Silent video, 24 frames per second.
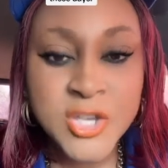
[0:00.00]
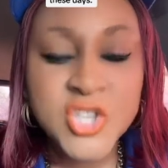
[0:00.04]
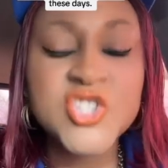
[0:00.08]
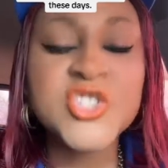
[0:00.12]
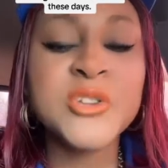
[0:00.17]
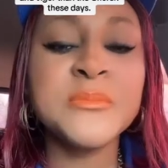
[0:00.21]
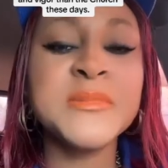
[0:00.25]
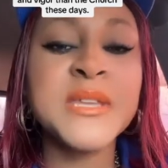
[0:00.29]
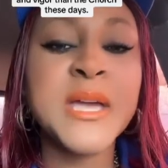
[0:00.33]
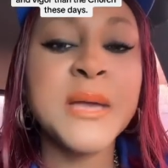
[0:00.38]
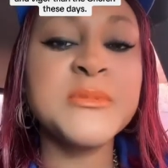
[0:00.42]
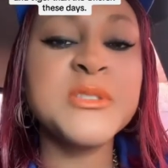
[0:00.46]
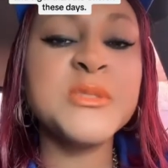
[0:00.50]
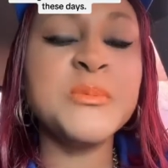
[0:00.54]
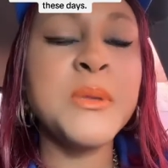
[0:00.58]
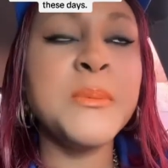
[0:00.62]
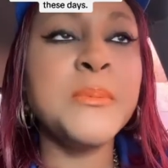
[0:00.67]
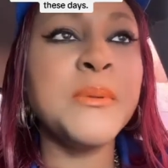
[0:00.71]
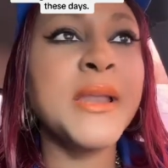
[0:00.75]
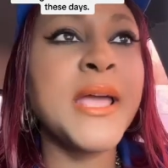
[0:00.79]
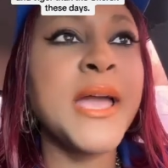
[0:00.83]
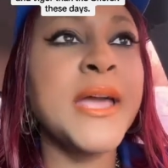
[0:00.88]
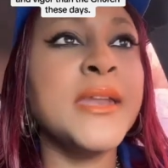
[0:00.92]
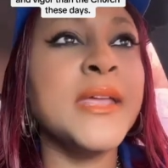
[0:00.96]
Sometimes
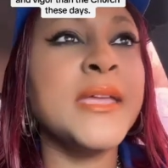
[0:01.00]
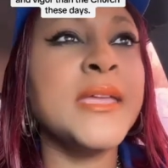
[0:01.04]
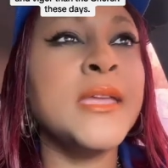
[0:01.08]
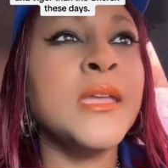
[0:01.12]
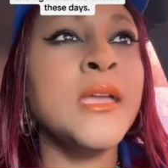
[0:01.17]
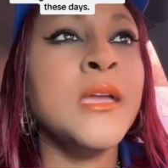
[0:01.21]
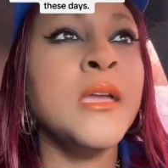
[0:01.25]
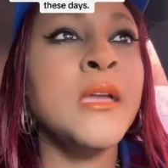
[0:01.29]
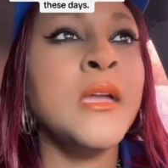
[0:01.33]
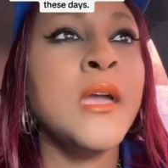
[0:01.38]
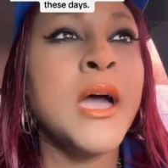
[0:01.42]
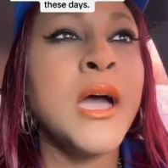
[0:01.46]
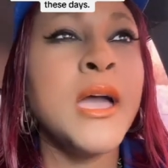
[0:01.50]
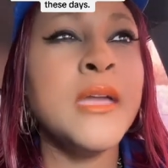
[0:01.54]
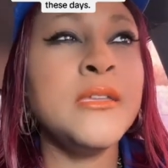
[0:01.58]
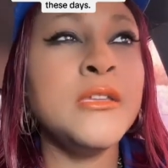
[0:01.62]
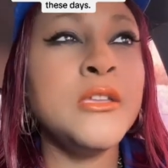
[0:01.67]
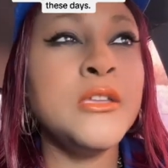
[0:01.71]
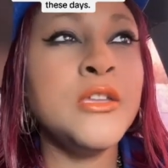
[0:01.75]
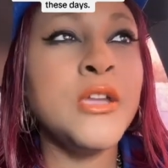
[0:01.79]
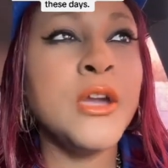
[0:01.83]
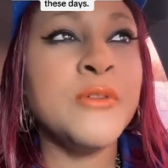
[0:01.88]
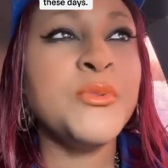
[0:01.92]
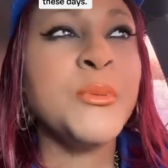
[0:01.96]
people kind of,
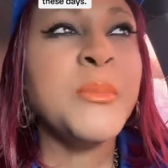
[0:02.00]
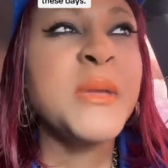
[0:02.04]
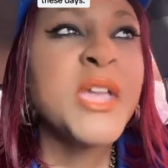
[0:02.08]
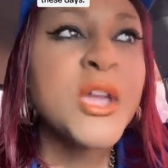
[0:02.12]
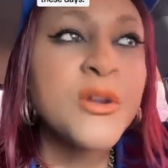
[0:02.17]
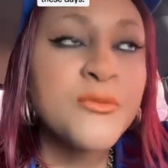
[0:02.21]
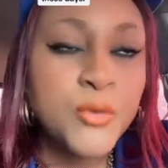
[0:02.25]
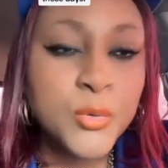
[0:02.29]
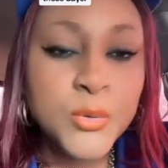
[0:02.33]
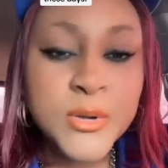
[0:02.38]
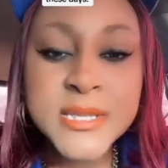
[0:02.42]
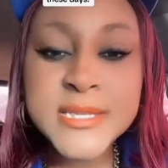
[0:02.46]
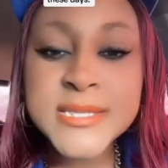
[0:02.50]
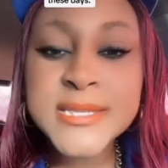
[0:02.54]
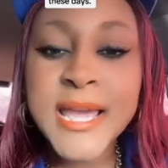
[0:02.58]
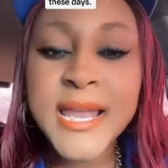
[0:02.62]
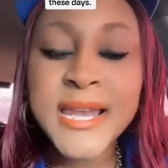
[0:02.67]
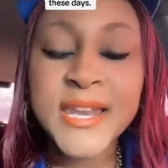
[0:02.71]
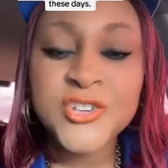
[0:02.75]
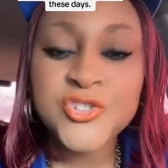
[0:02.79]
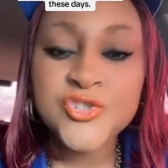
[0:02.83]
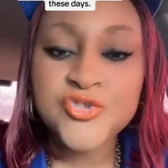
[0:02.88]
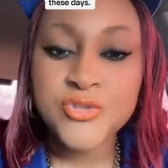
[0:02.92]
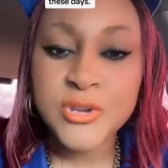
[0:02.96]
you have to be careful with the
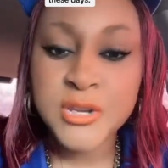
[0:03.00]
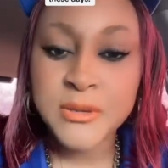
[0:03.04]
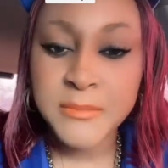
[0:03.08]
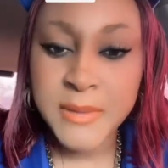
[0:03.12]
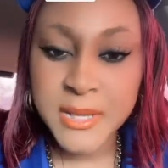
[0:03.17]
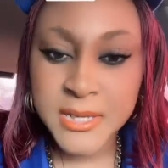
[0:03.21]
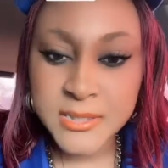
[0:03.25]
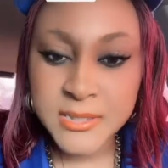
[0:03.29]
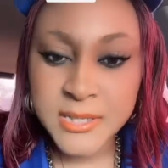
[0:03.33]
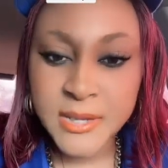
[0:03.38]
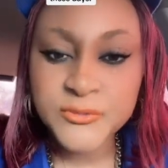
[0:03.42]
silent treatment.